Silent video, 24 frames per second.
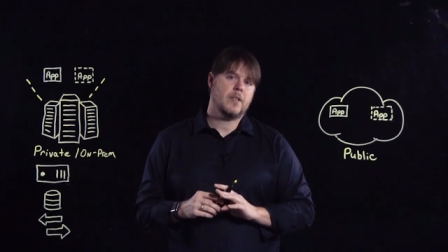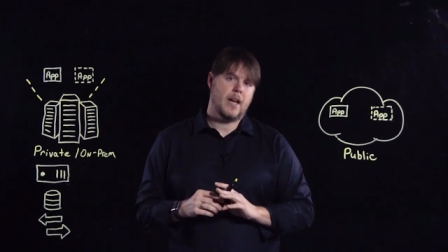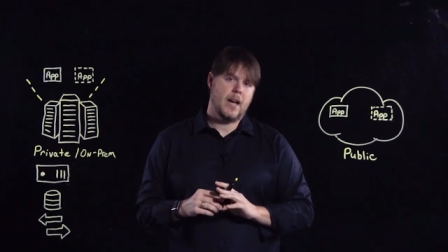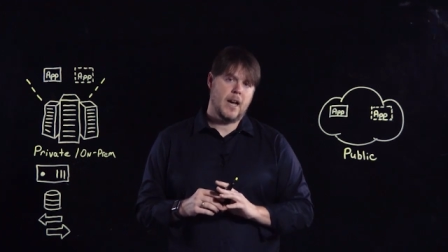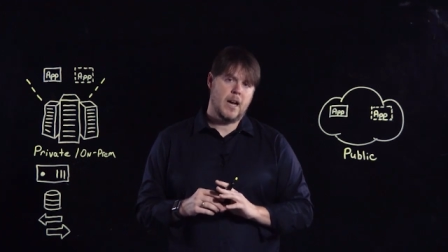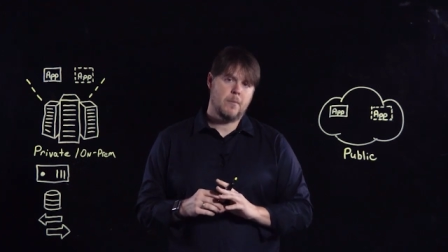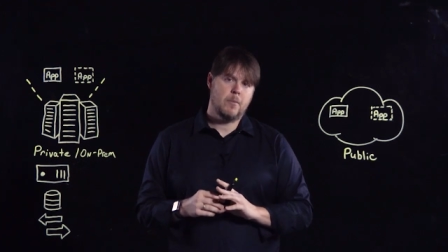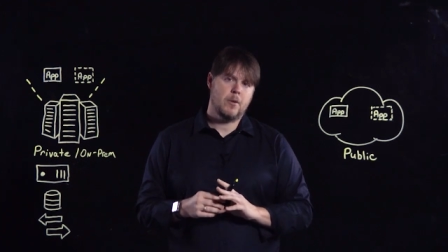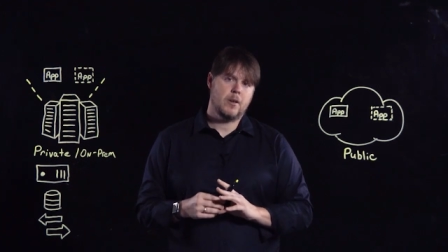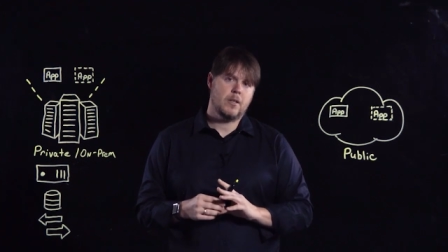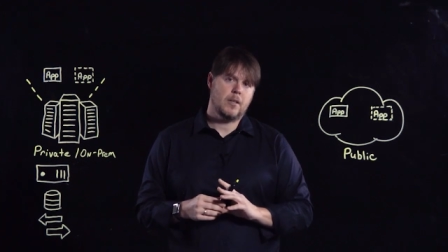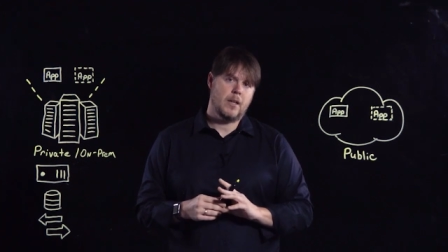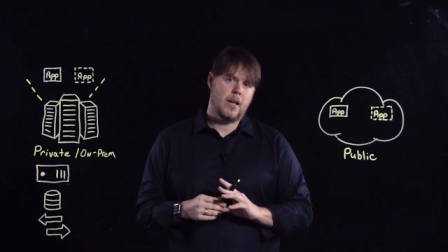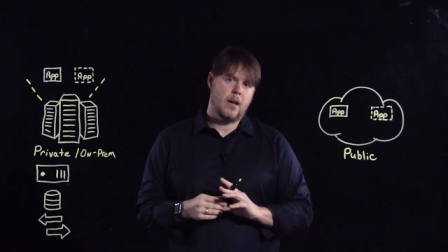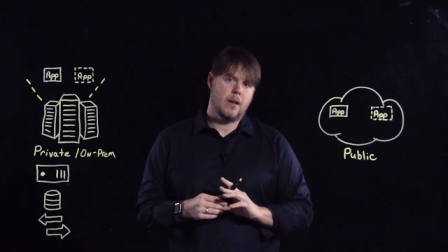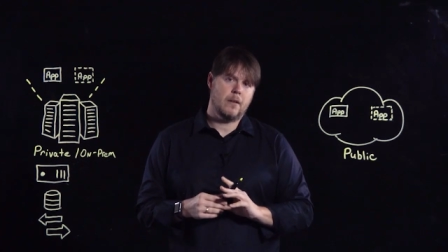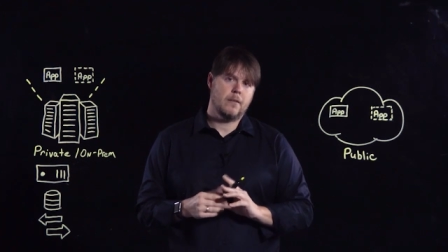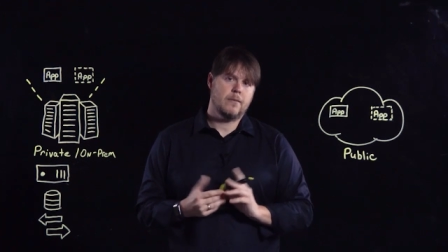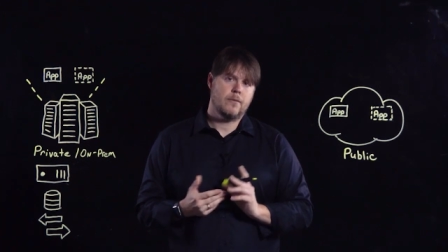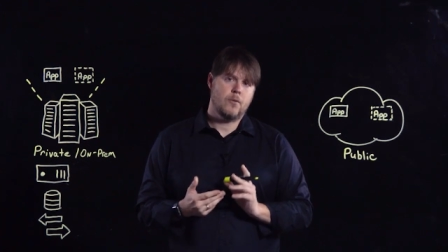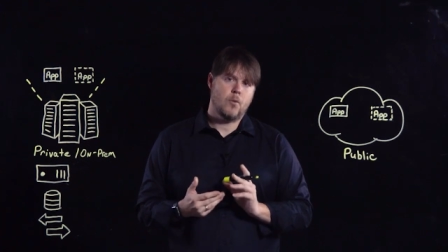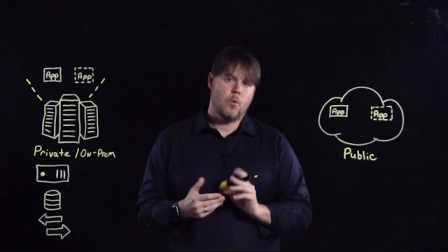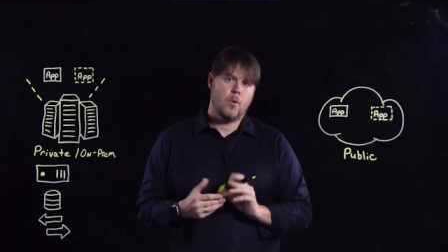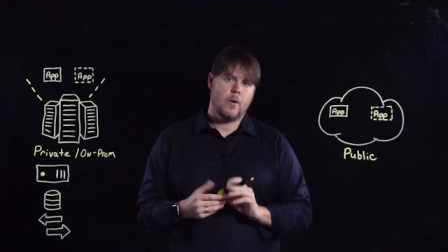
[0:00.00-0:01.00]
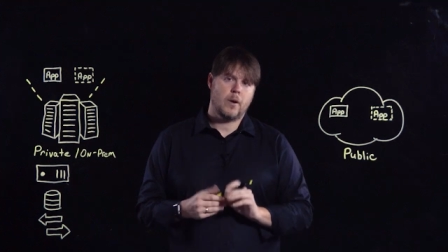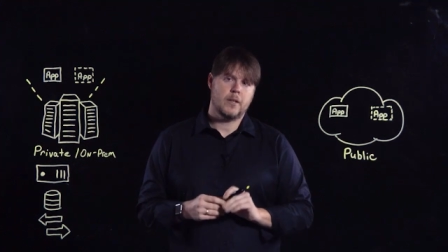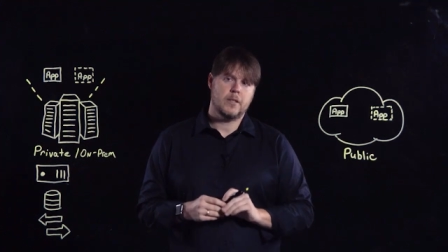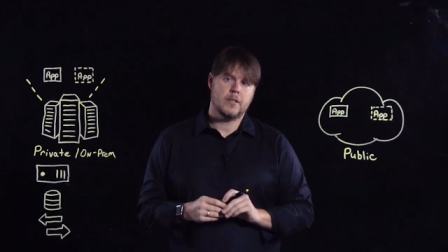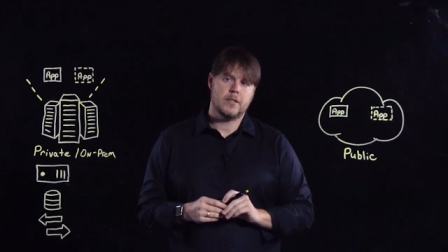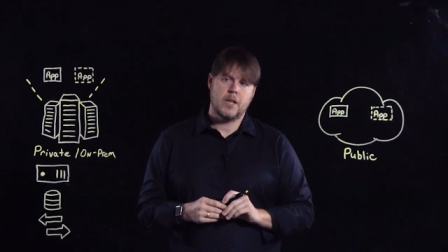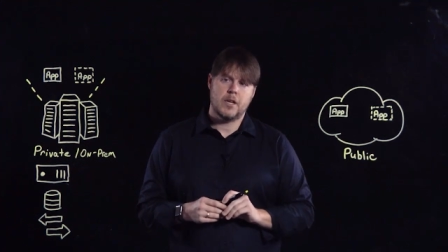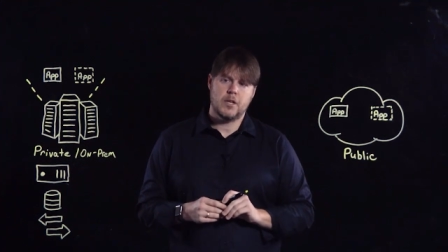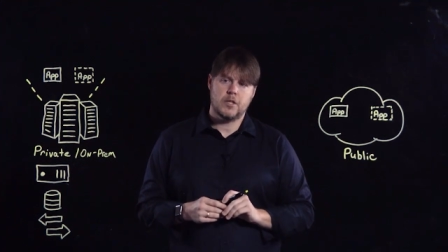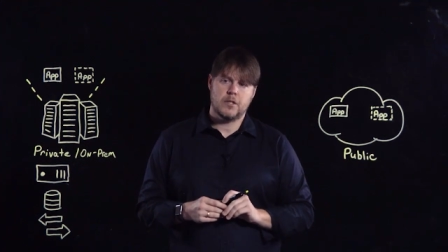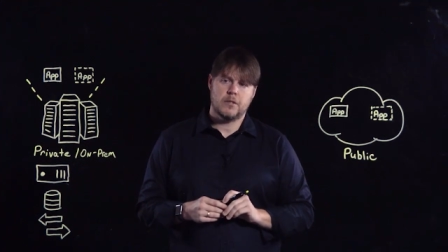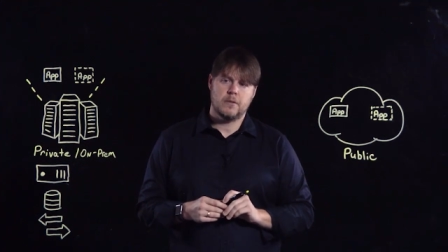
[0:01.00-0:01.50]
the hybrid cloud for
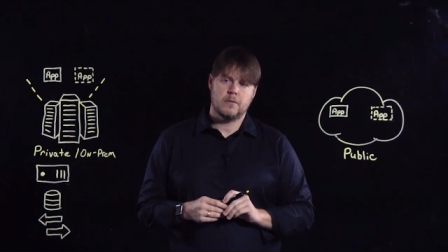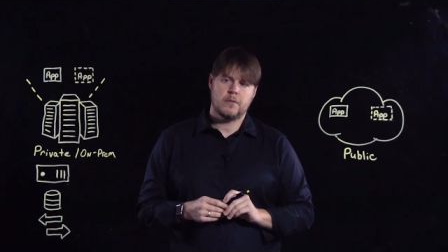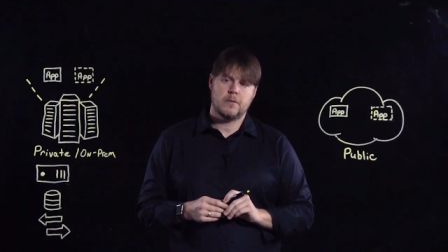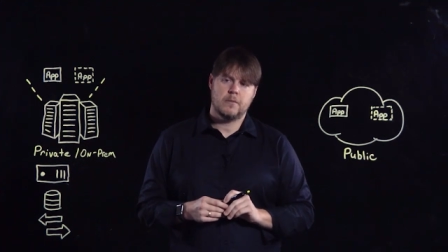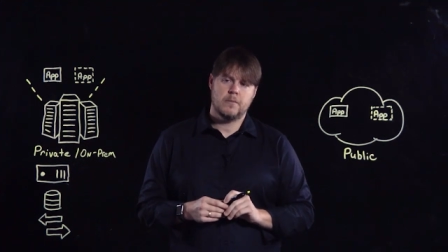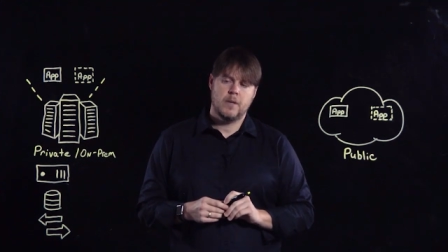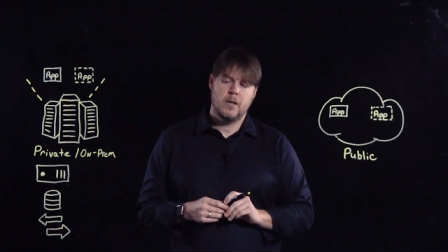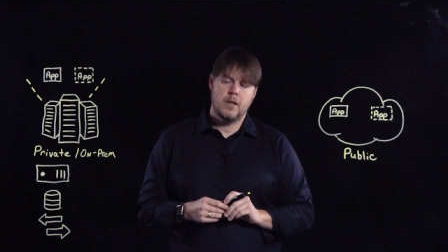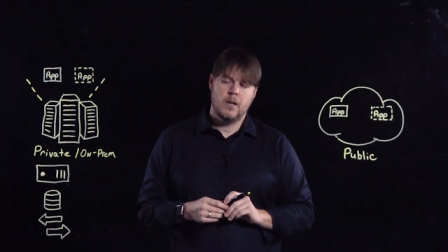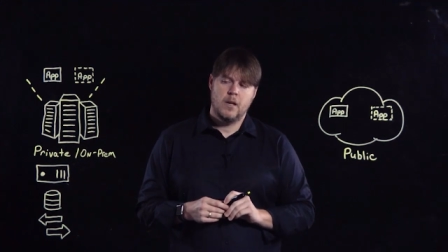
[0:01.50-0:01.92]
organizations.